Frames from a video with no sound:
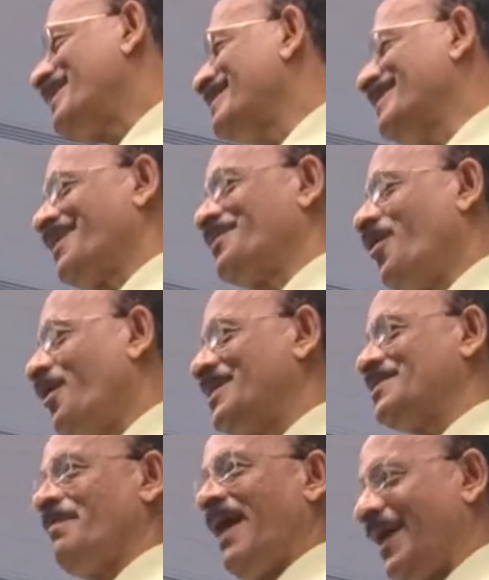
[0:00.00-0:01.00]
think that God
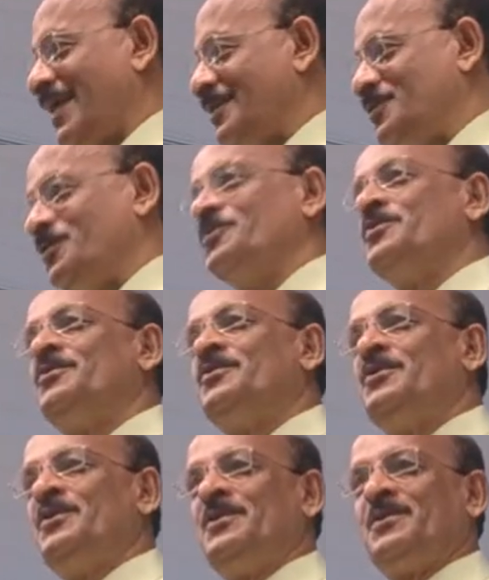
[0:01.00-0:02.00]
is mad at you,
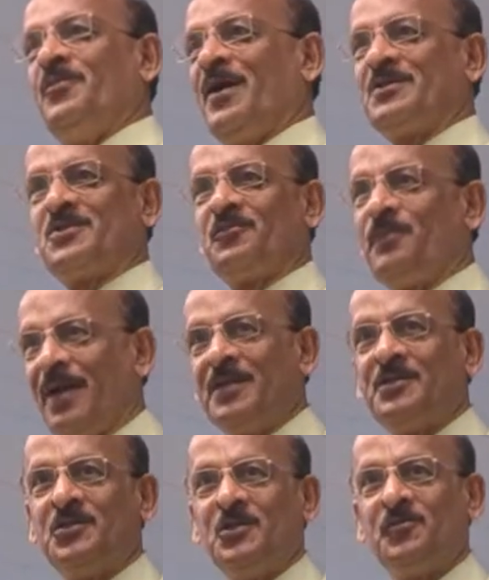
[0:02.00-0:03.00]
wants to
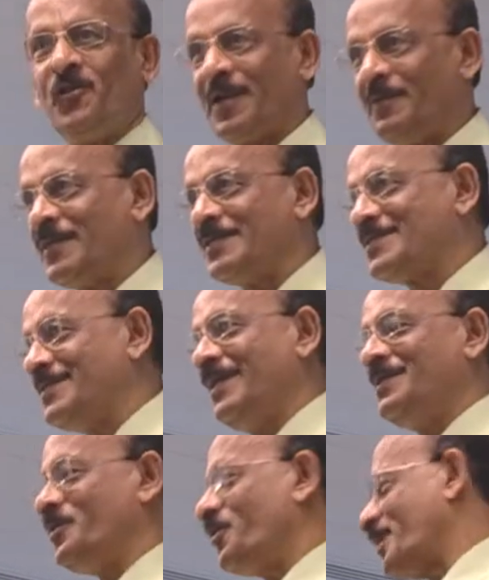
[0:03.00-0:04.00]
punish you for every
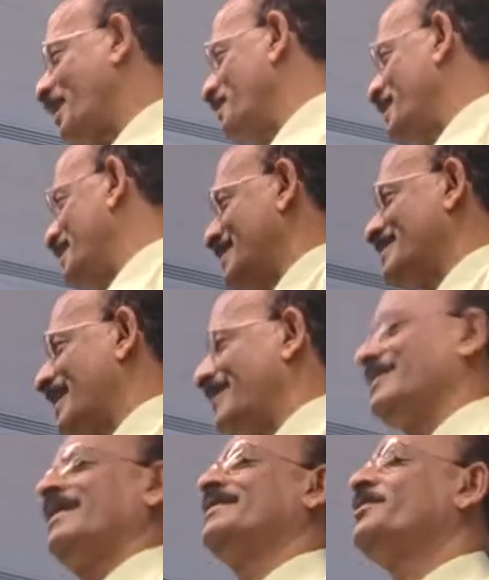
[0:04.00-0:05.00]
sin you commit, this
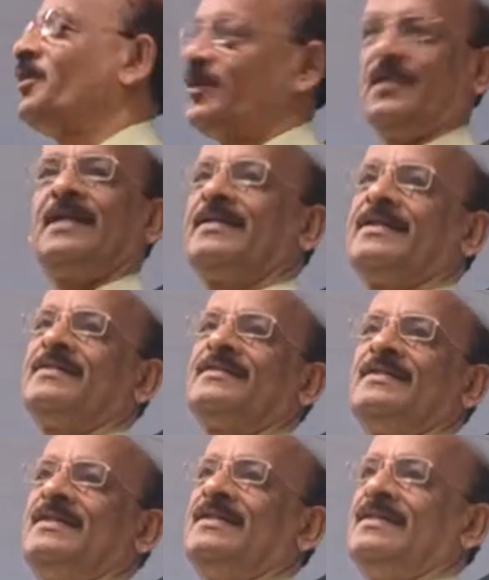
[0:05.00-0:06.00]
and that. No, no, no.
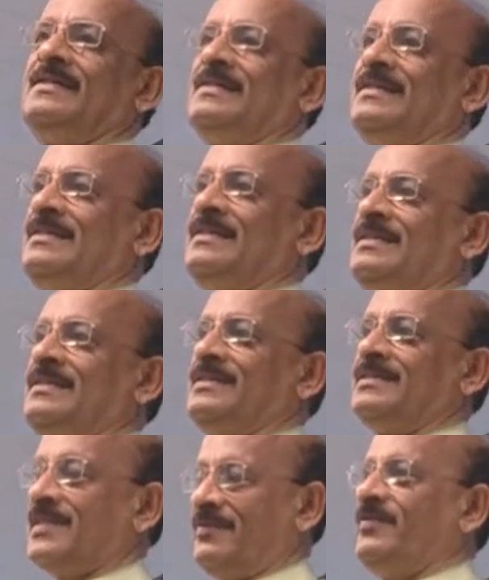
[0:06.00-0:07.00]

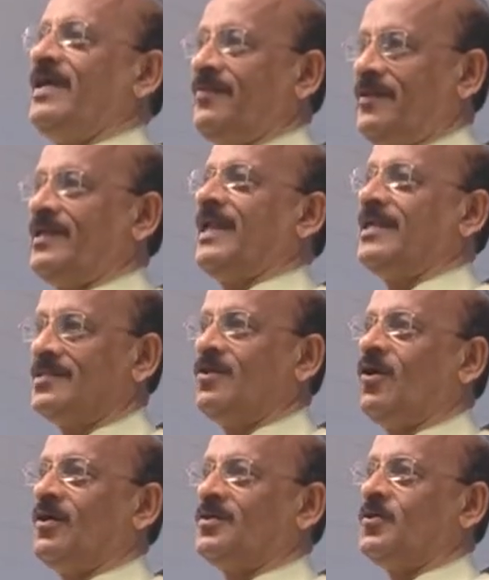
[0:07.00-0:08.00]
Say, we have a great
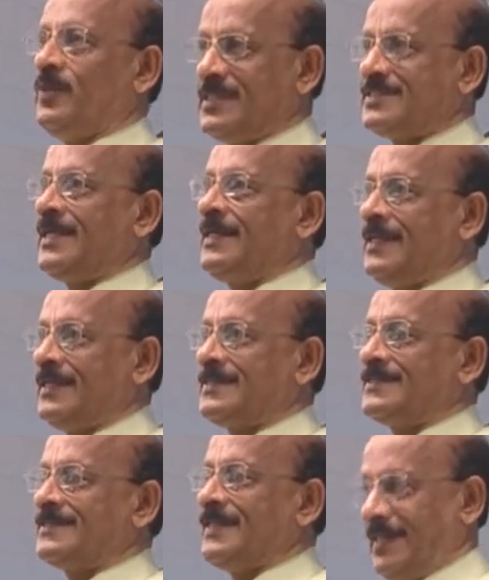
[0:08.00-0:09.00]
God who designed
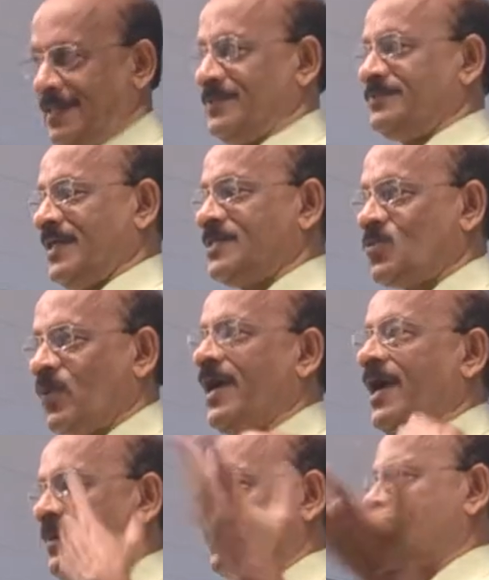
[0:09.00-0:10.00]
us. That's why
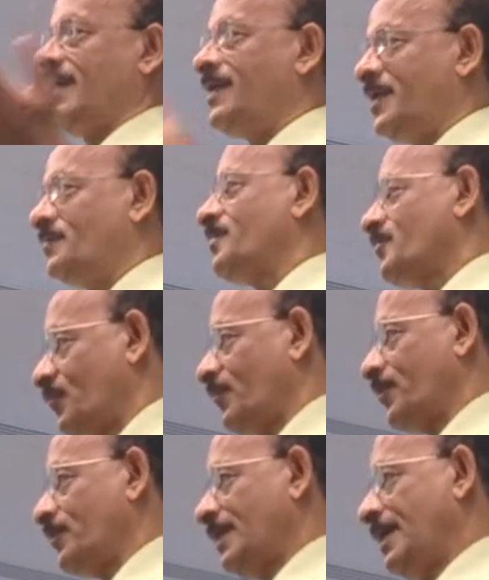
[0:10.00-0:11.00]
I am standing before
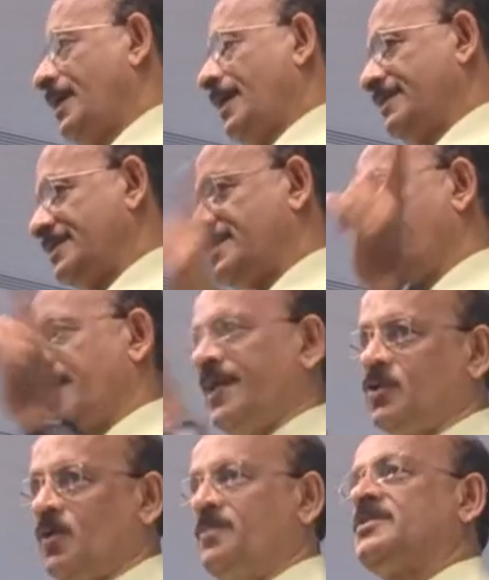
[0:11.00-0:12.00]
you. And this is a
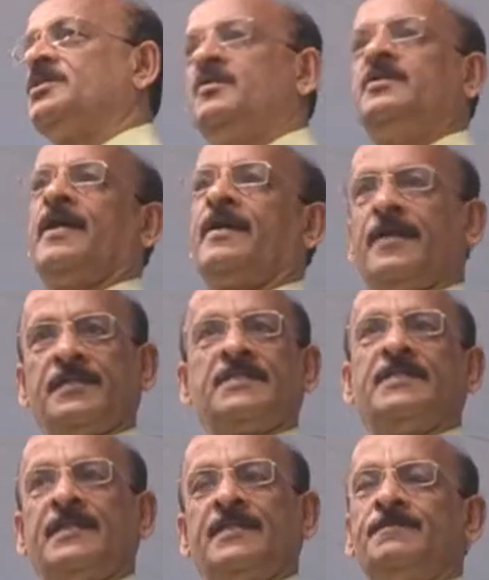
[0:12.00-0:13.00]
great opportunity I
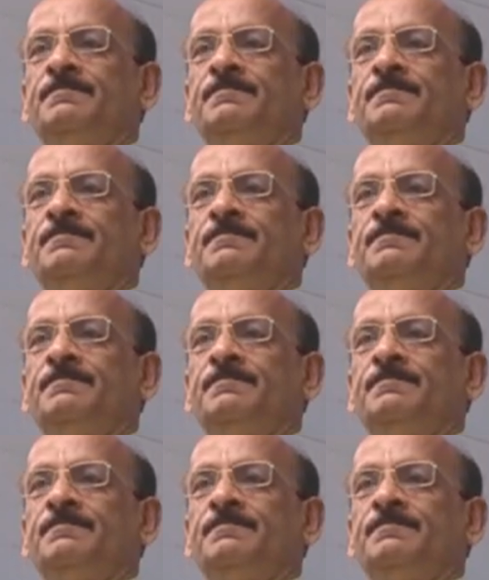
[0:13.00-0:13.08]
consider